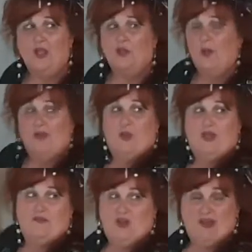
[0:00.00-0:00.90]
you have word
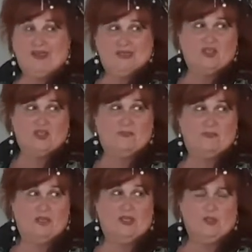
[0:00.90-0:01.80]
of knowledge,
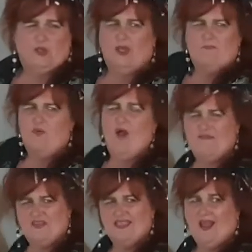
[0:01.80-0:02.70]
you can
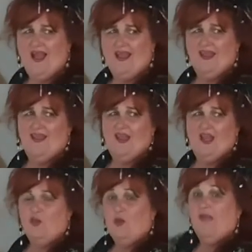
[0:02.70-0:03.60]
prophesy,
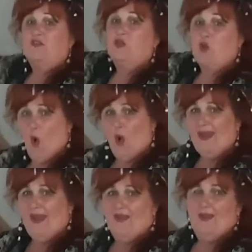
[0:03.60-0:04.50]
you have joy,
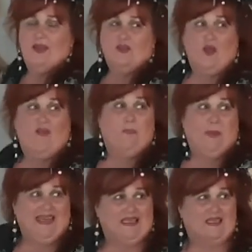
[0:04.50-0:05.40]
you have
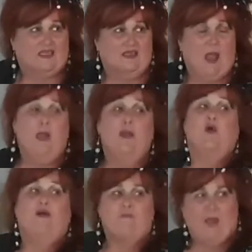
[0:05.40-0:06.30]
peace,
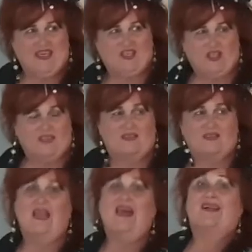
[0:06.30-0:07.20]
you have
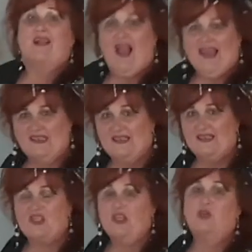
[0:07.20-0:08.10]
patience,
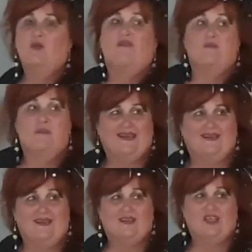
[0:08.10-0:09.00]
kindness, you have
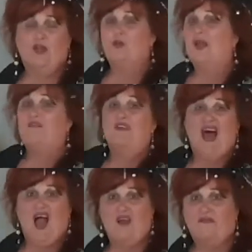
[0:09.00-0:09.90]
meekness, you have
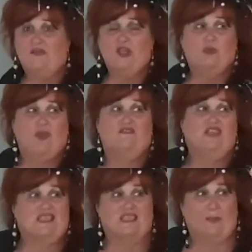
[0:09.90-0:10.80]
love, you have
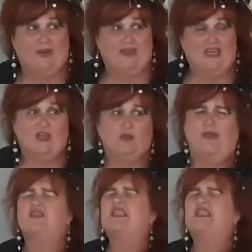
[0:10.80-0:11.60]
discipline, you have